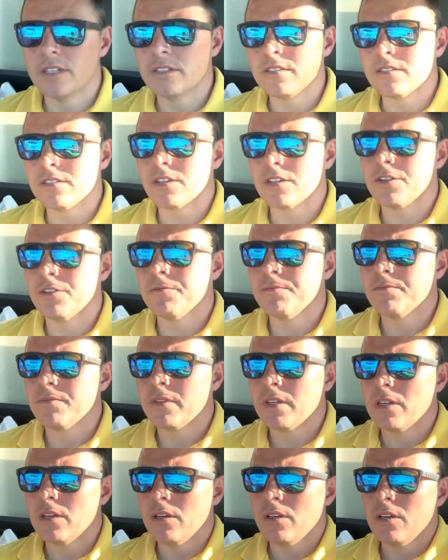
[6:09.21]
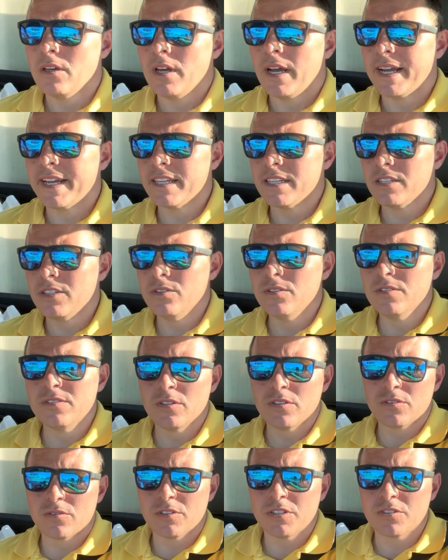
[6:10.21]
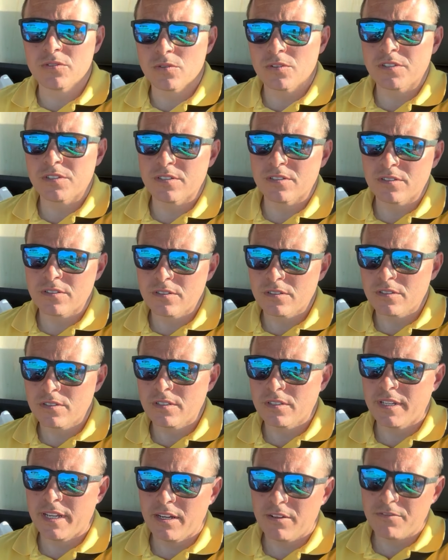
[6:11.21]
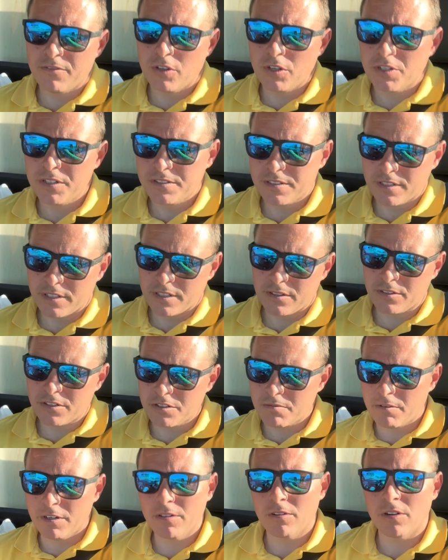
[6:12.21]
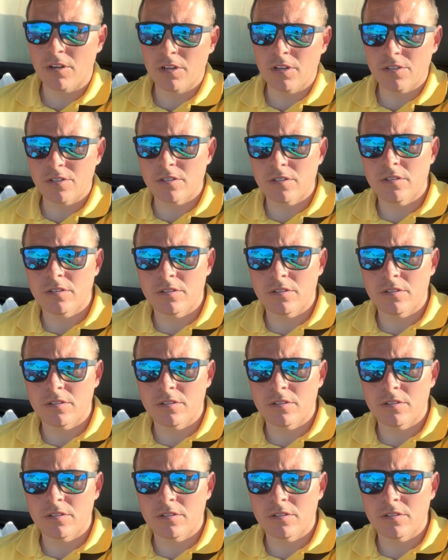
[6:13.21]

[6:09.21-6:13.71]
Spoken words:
So I get to use those resources to now focus it in the spring rush